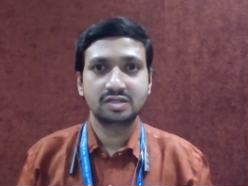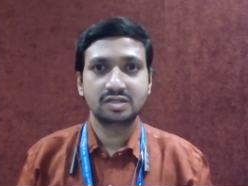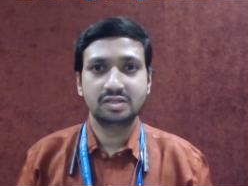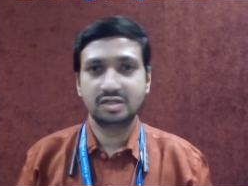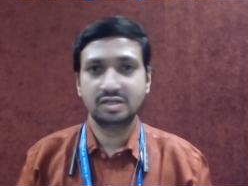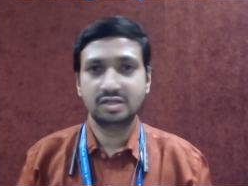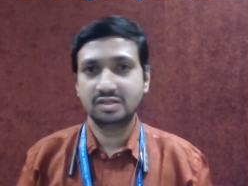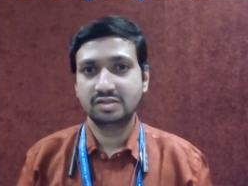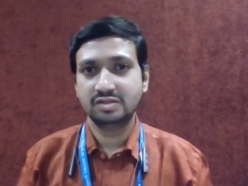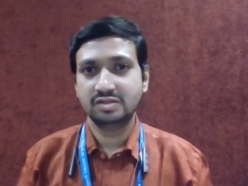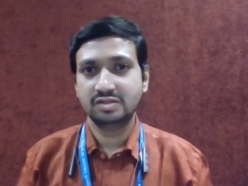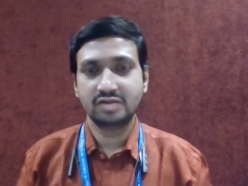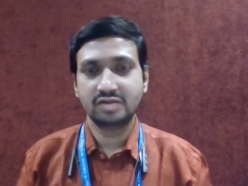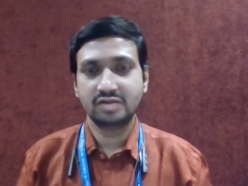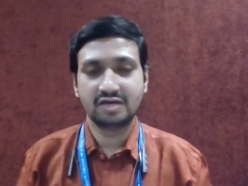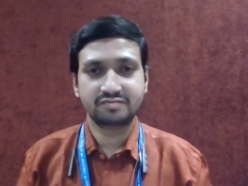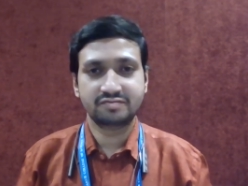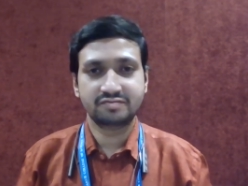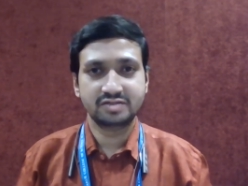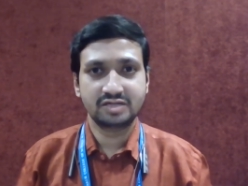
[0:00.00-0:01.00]
then
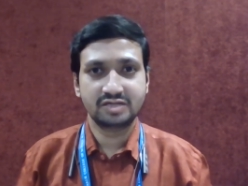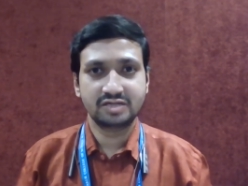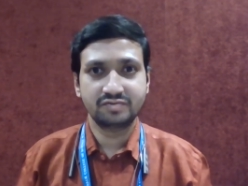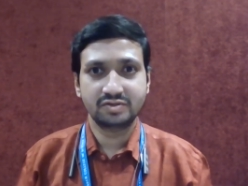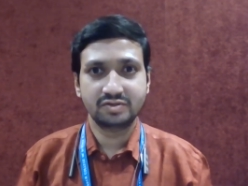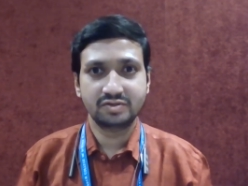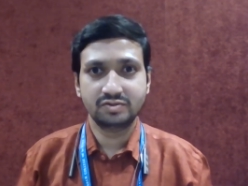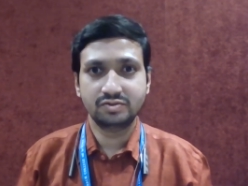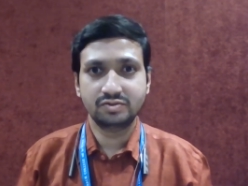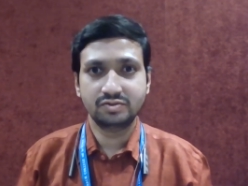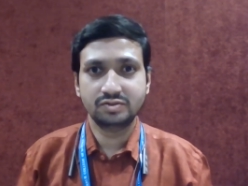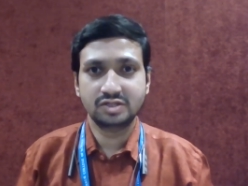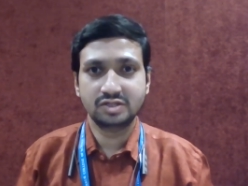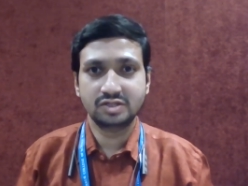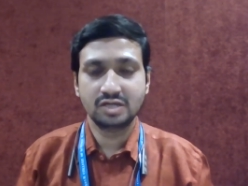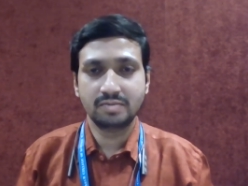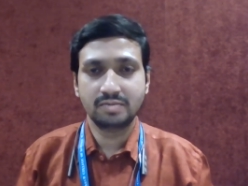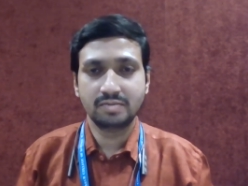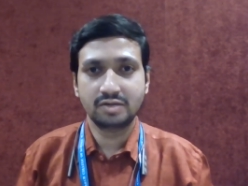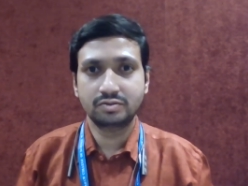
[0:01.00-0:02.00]
after that we are going to
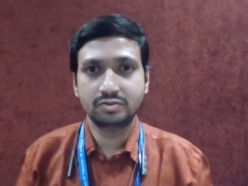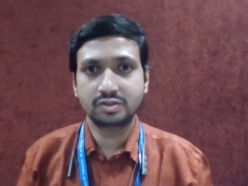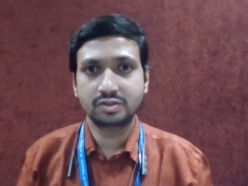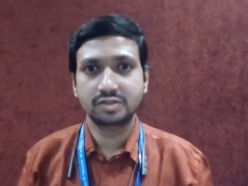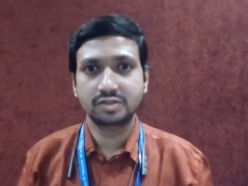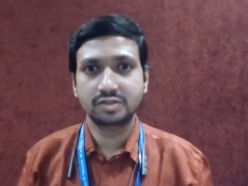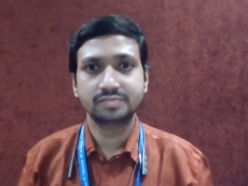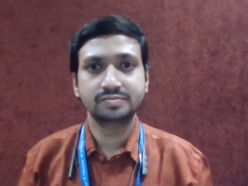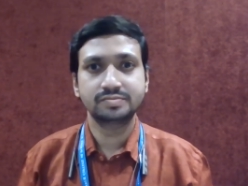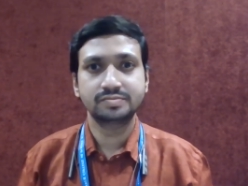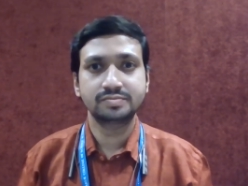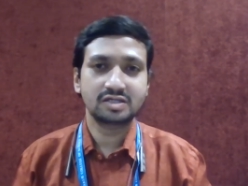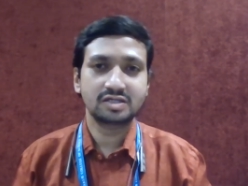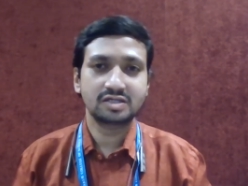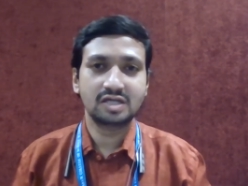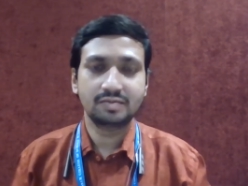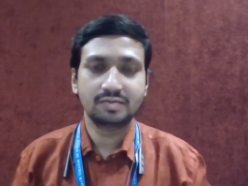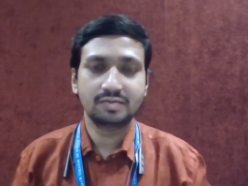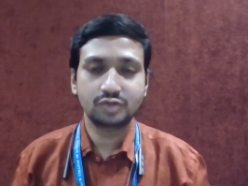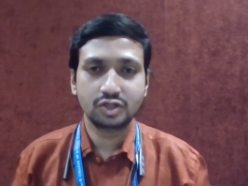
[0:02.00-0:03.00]
see about
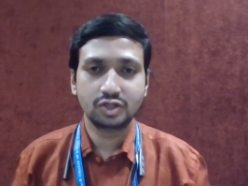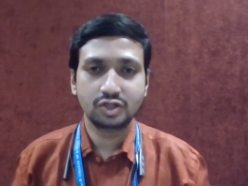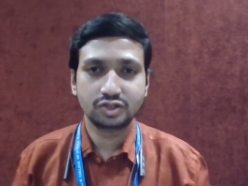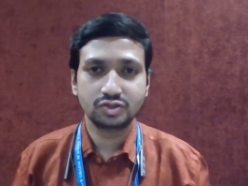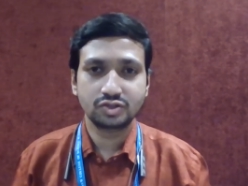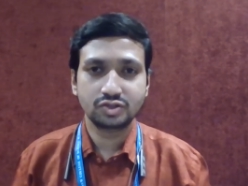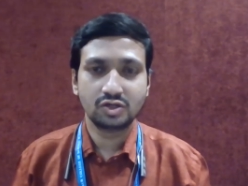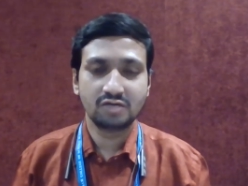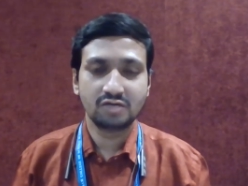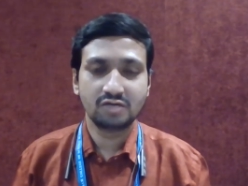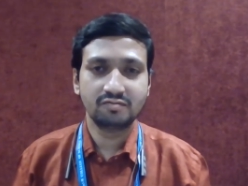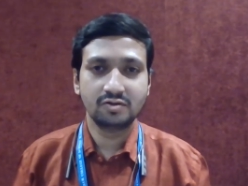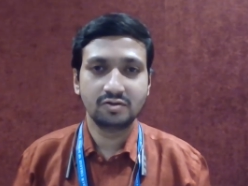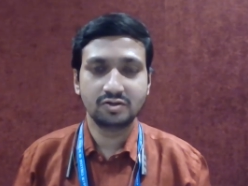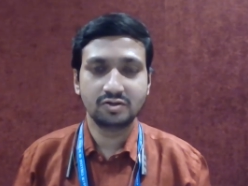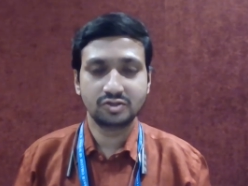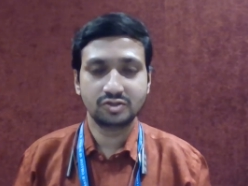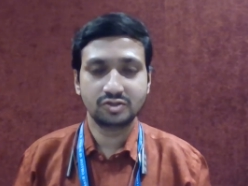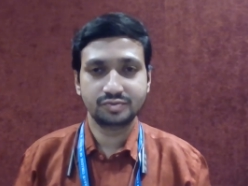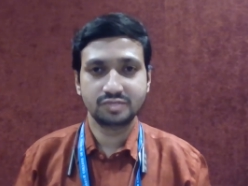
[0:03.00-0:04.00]
recapitulation of
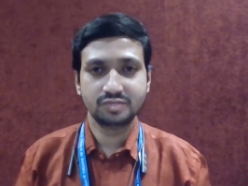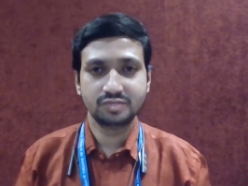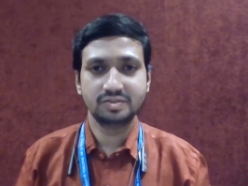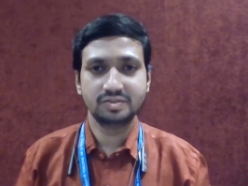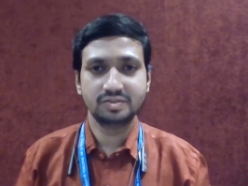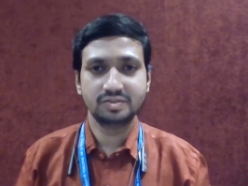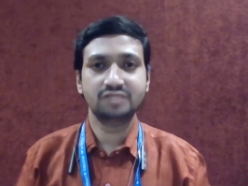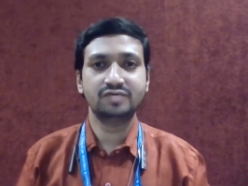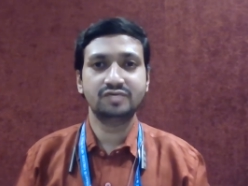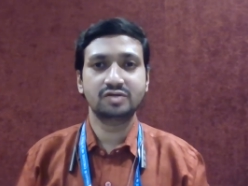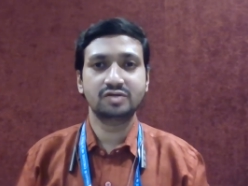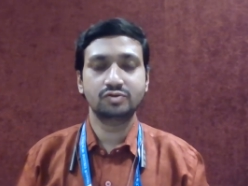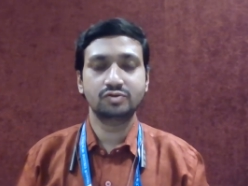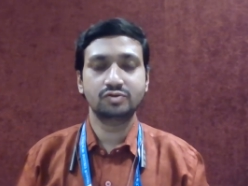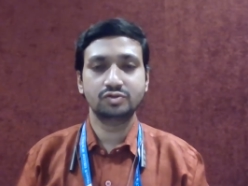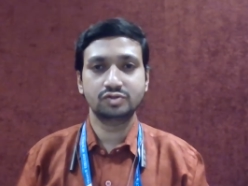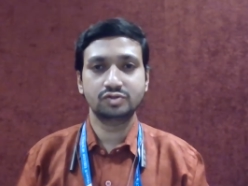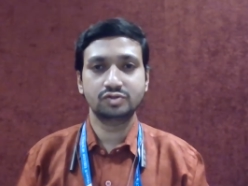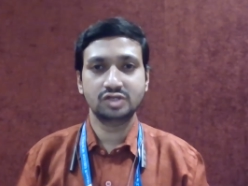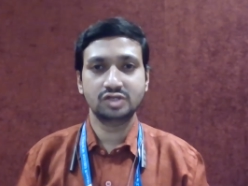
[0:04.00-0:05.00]
laws of symmetry we are
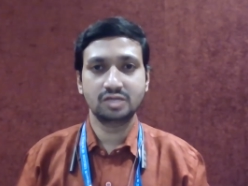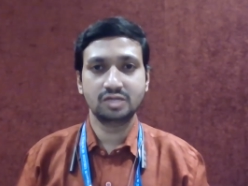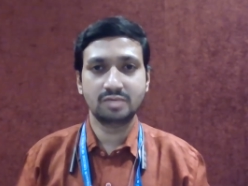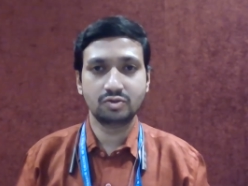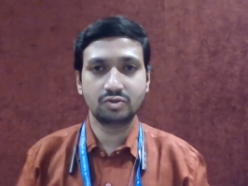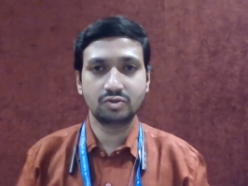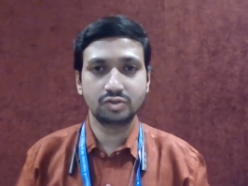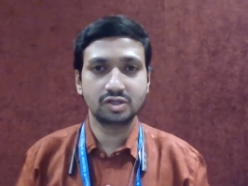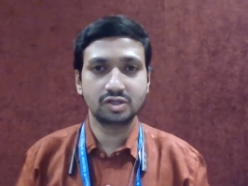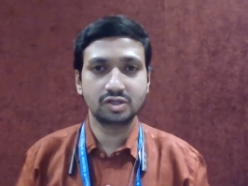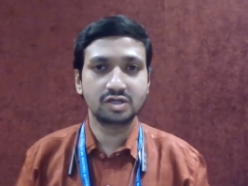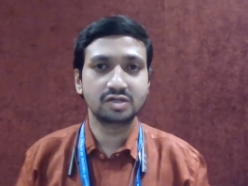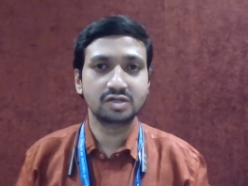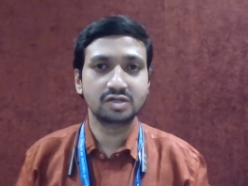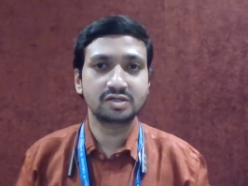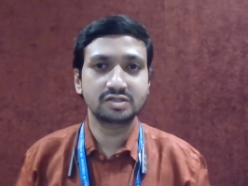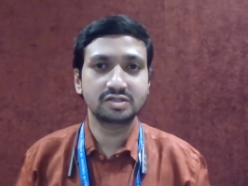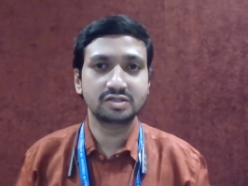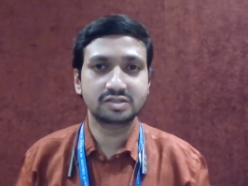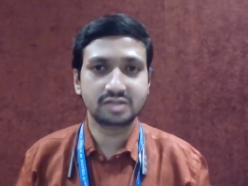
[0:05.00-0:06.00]
going to see about the
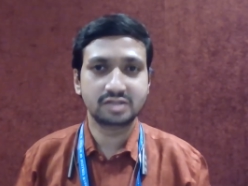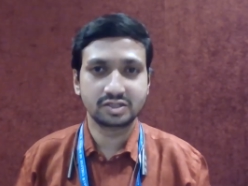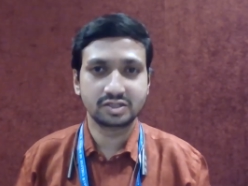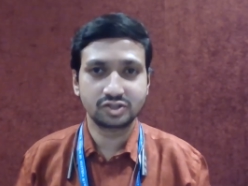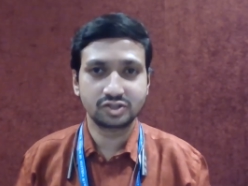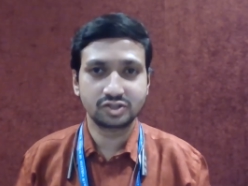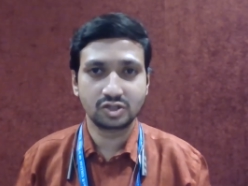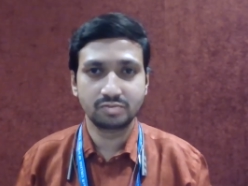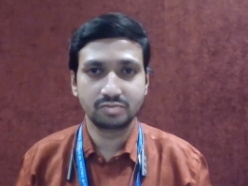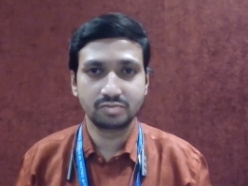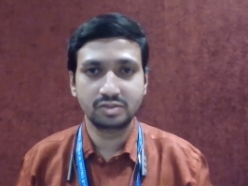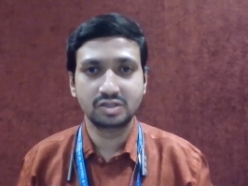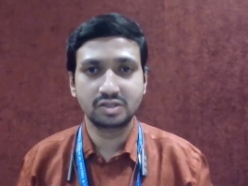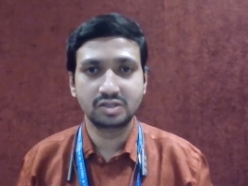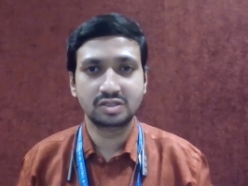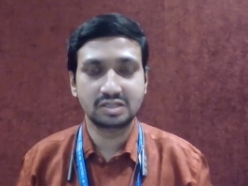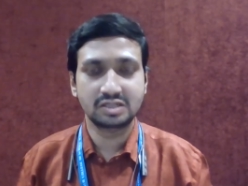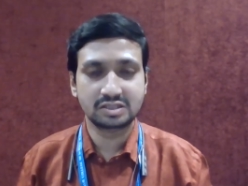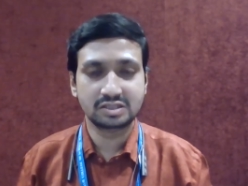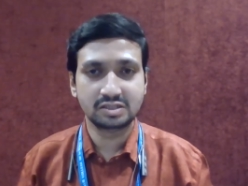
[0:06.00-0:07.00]
structure of
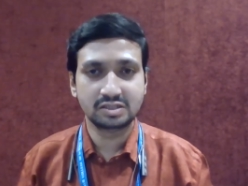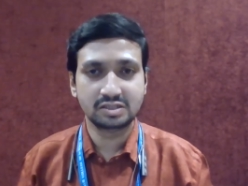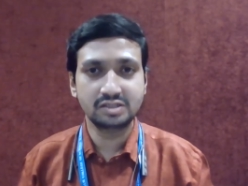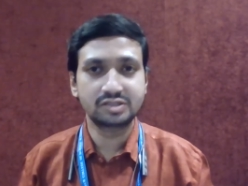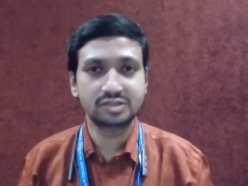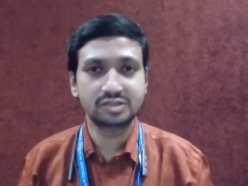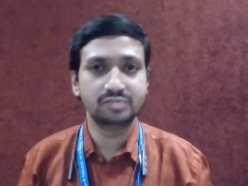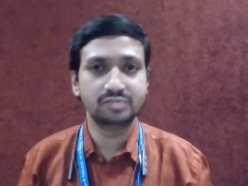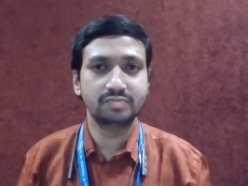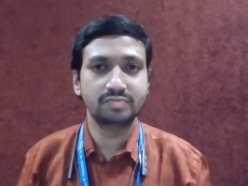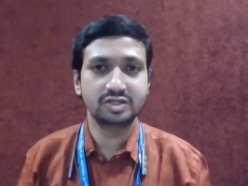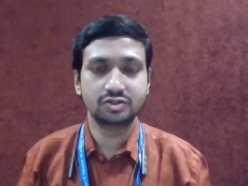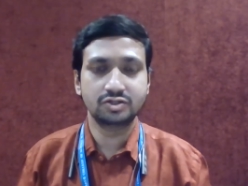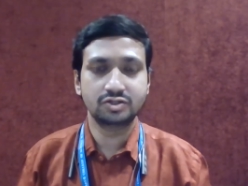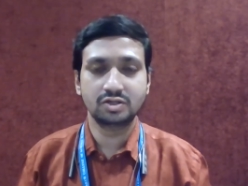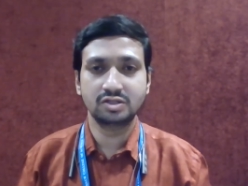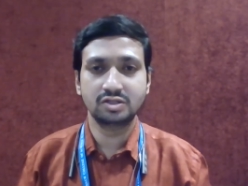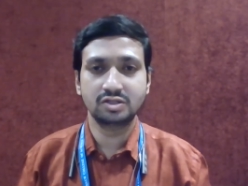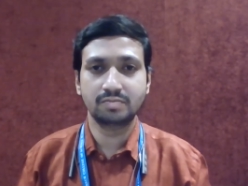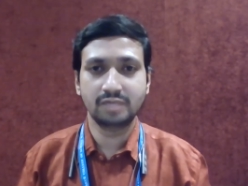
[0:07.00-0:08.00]
the crystals based
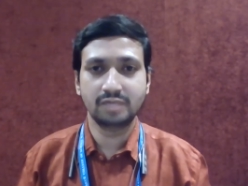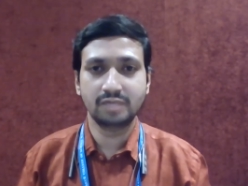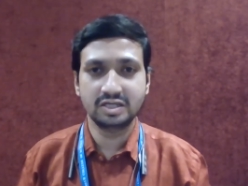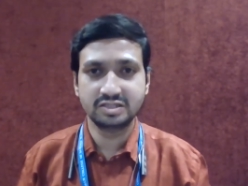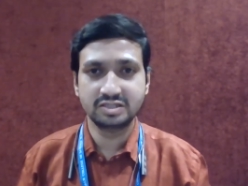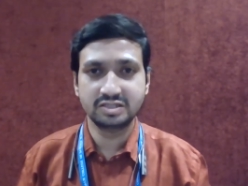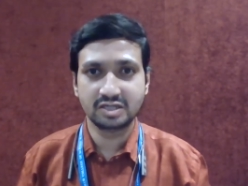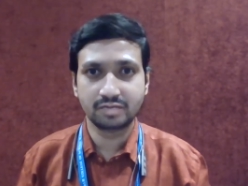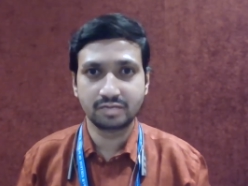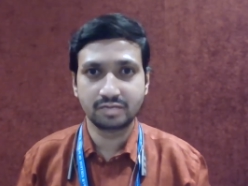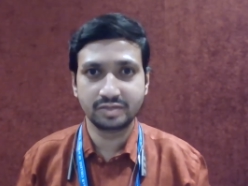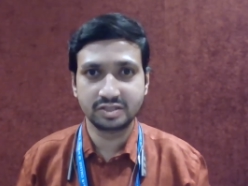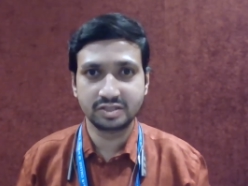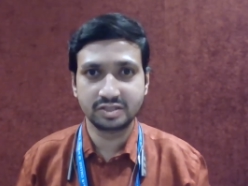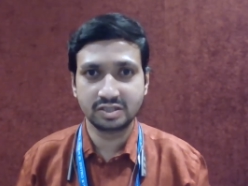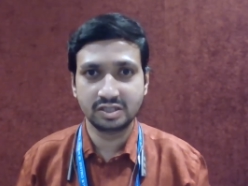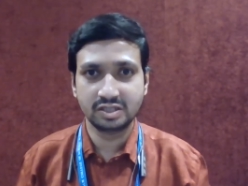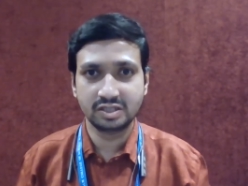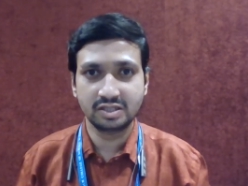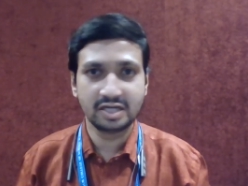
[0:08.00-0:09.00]
on the planes that are
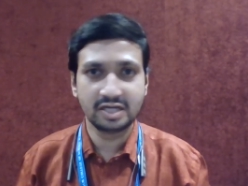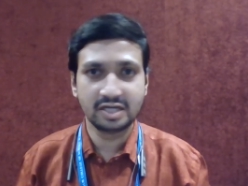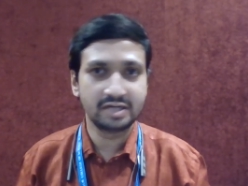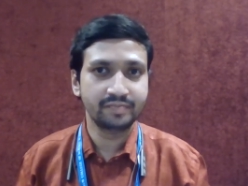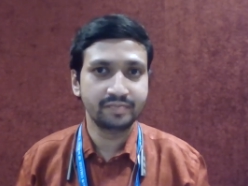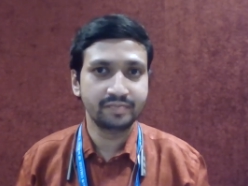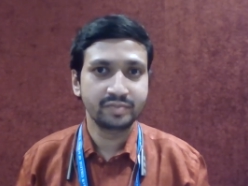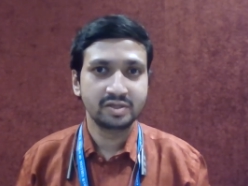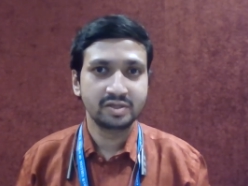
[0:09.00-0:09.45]
present in that